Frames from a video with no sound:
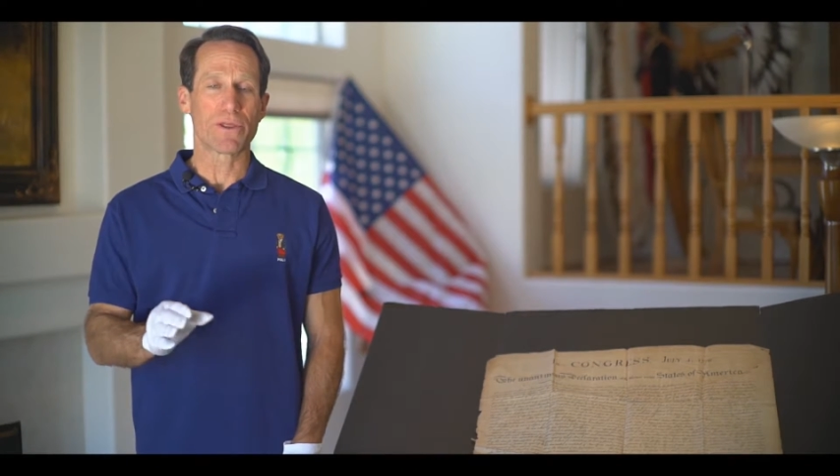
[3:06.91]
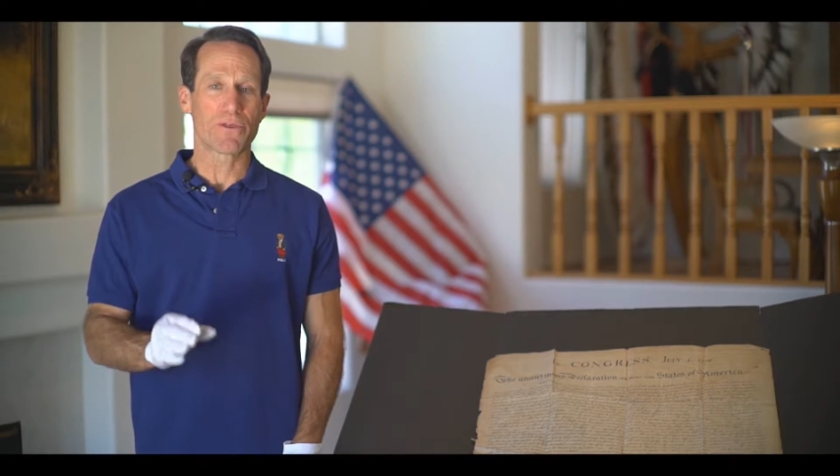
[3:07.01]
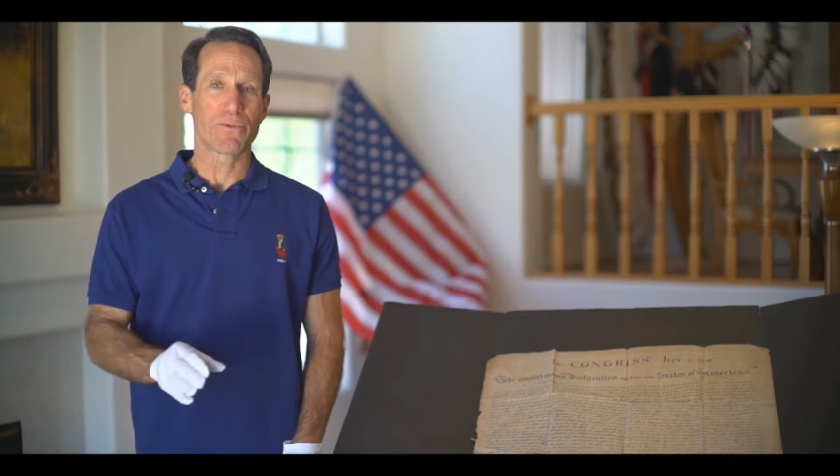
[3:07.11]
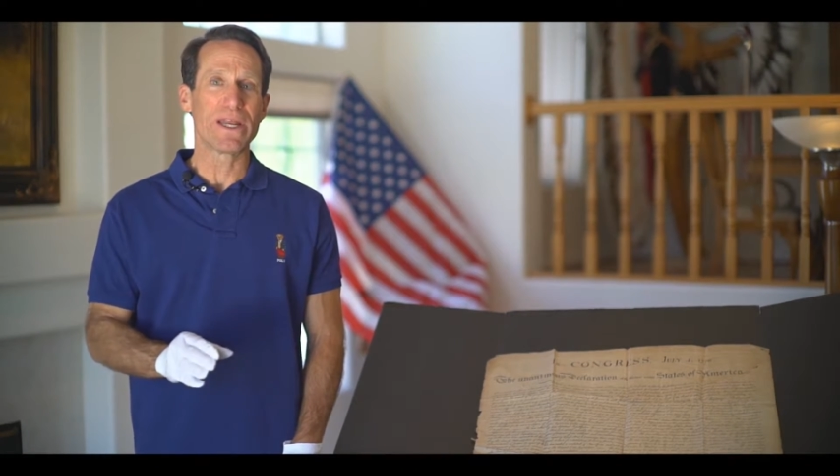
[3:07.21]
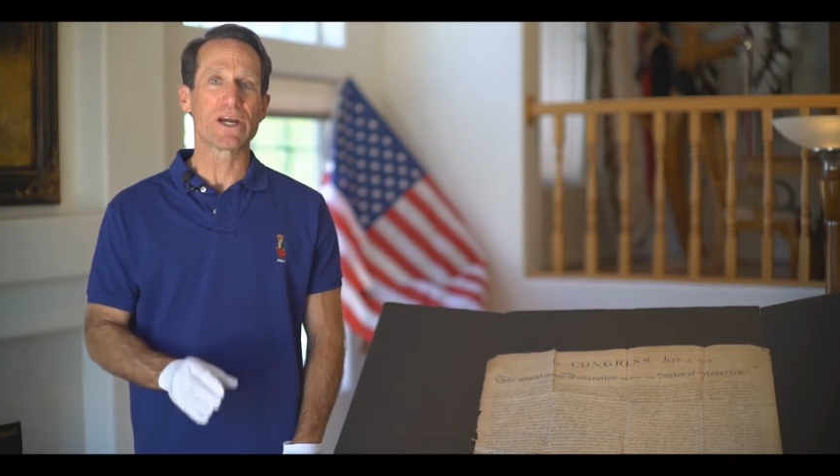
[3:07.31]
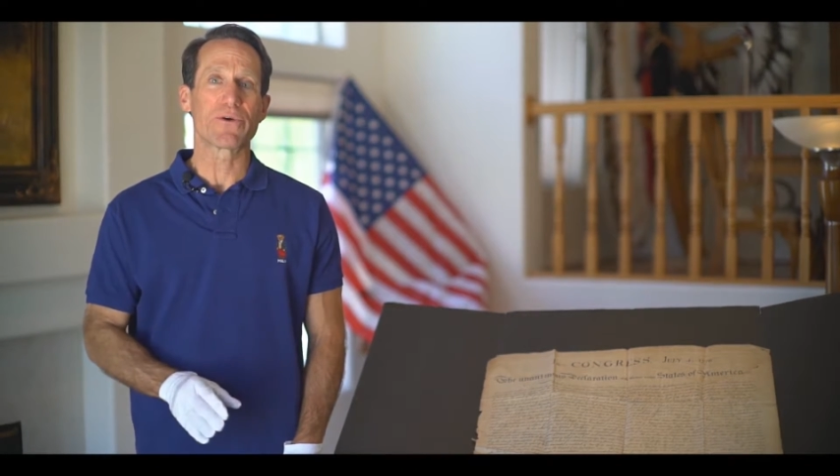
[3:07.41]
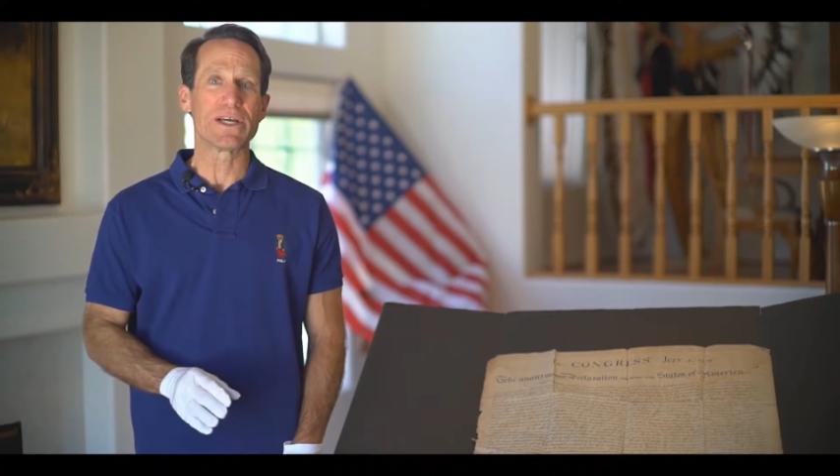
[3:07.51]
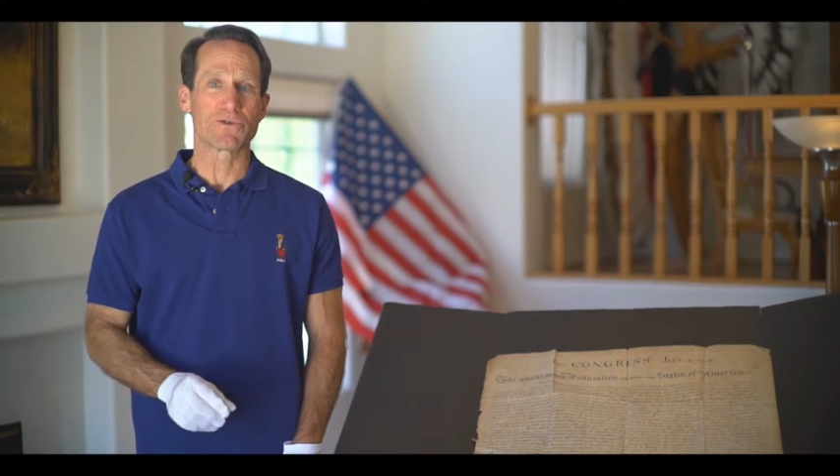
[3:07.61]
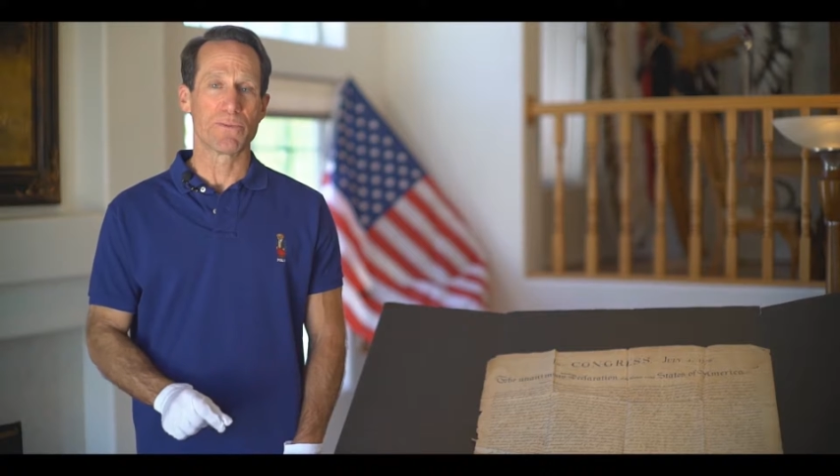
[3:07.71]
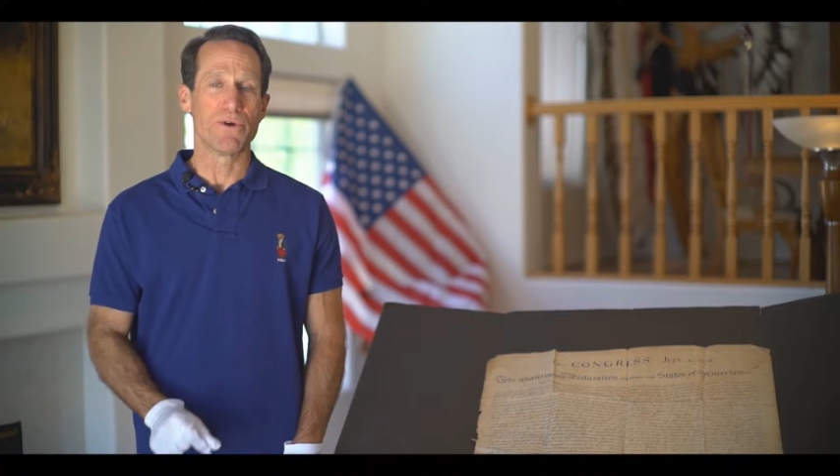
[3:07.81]
3
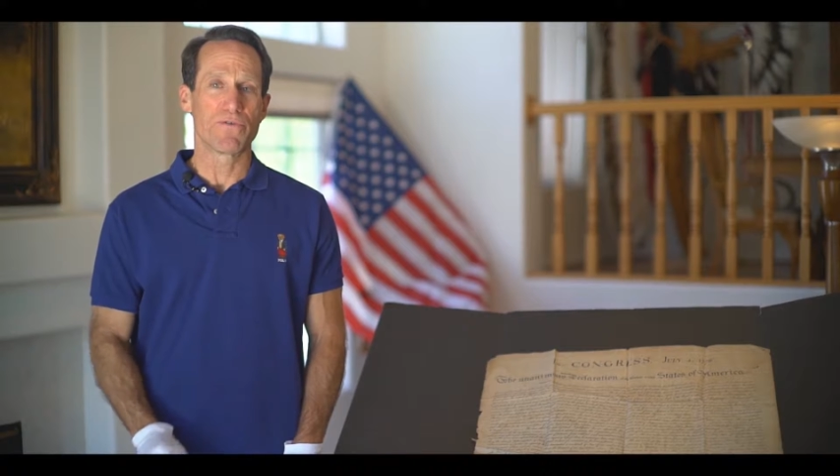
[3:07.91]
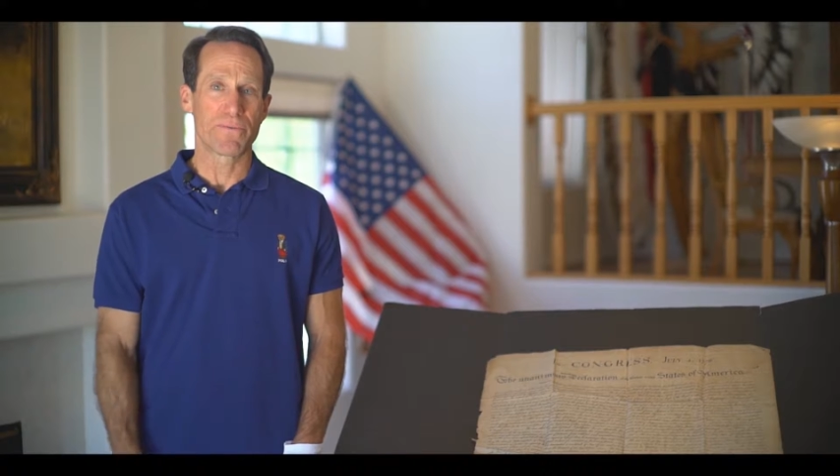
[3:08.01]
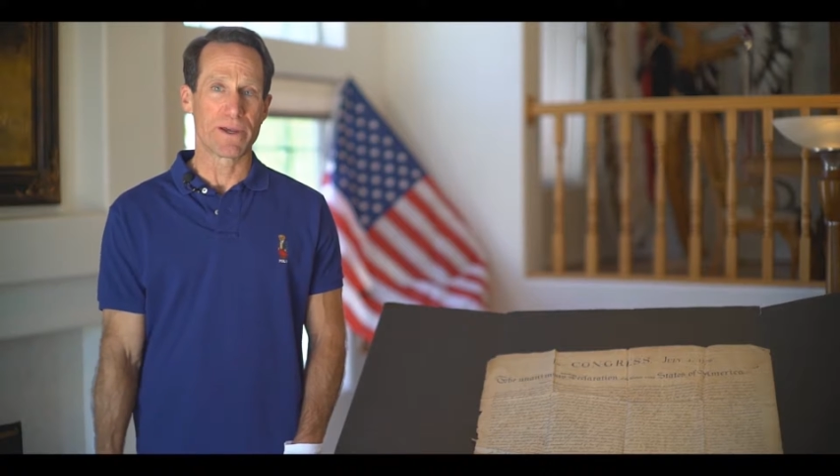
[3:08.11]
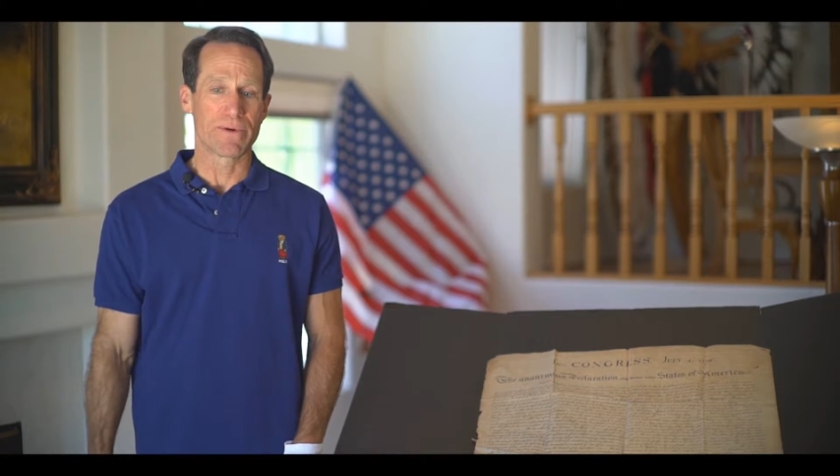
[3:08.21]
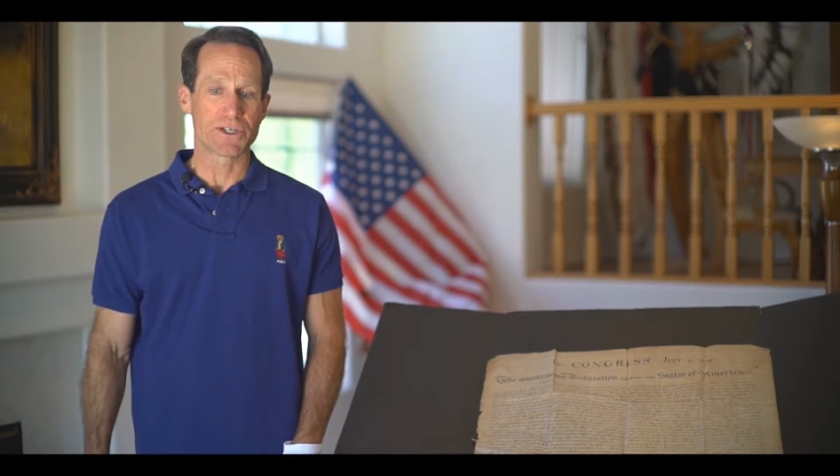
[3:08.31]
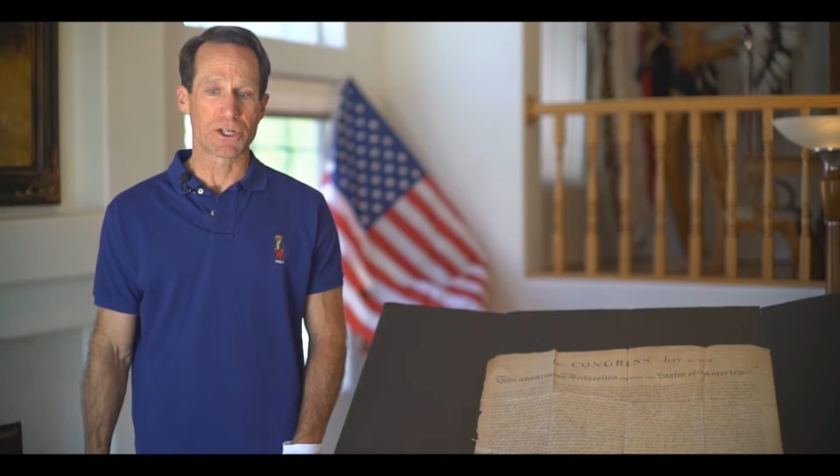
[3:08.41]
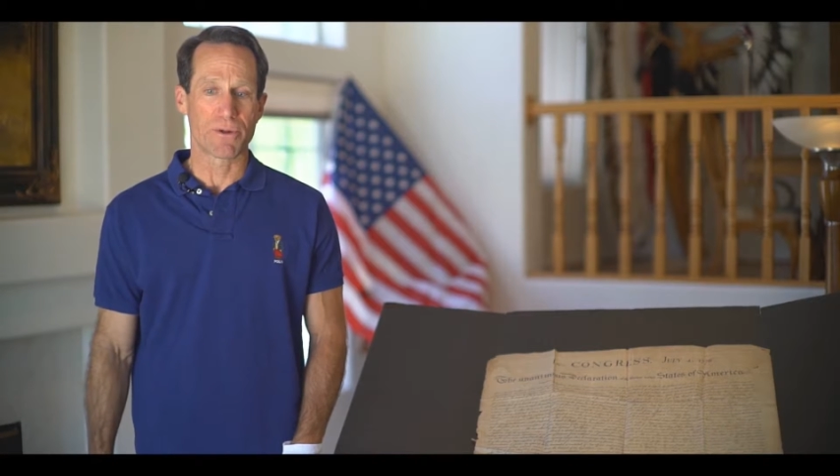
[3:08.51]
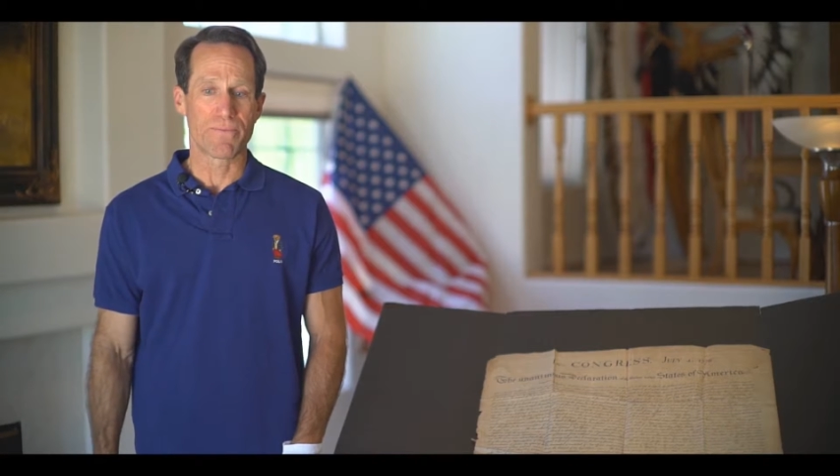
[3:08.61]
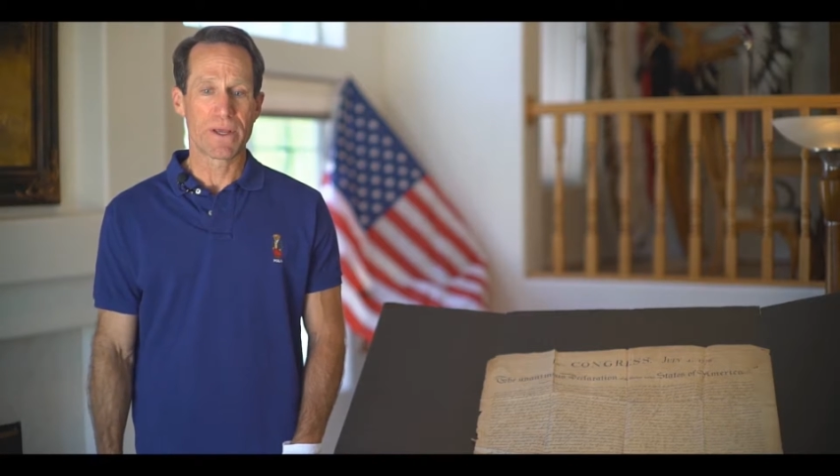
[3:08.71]
degrees removed from the original.